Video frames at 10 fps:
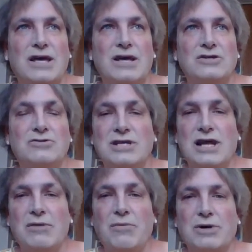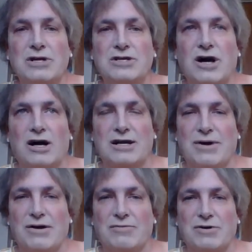so today what we're going to talk
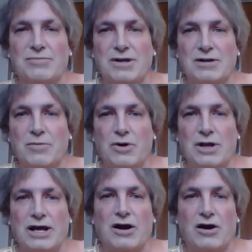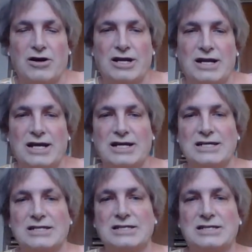about, we're going to be a little more lighthearted,
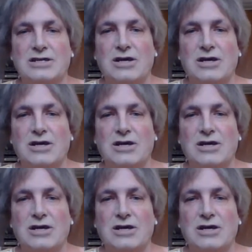is